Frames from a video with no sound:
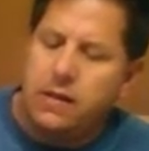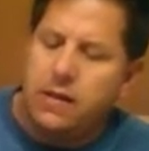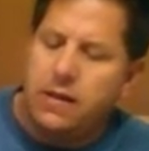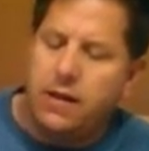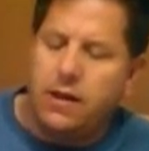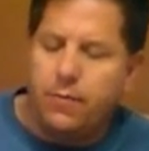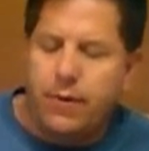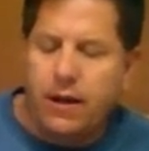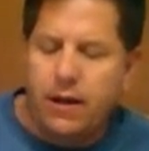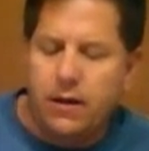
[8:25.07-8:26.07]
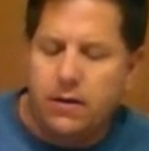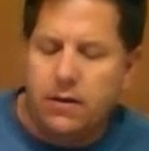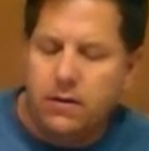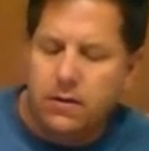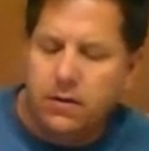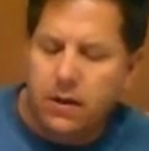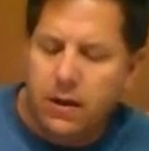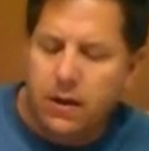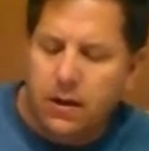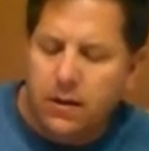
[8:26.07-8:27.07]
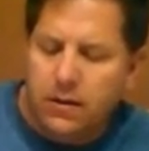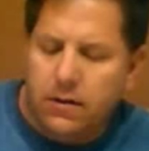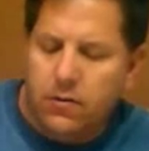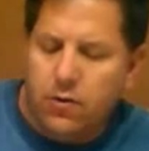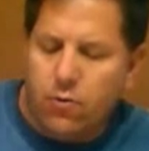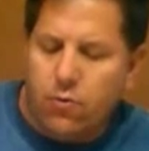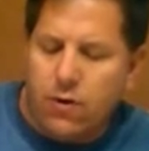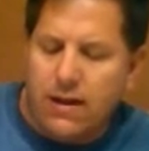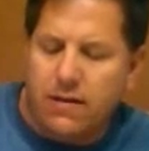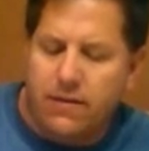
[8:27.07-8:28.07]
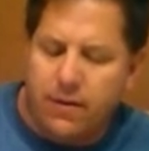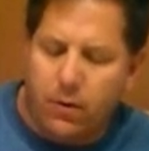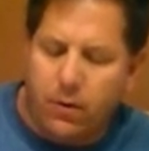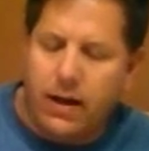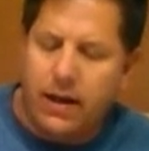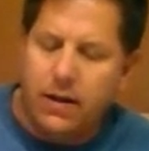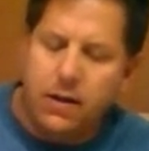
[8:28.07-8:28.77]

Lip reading: and you peel the rest of it away.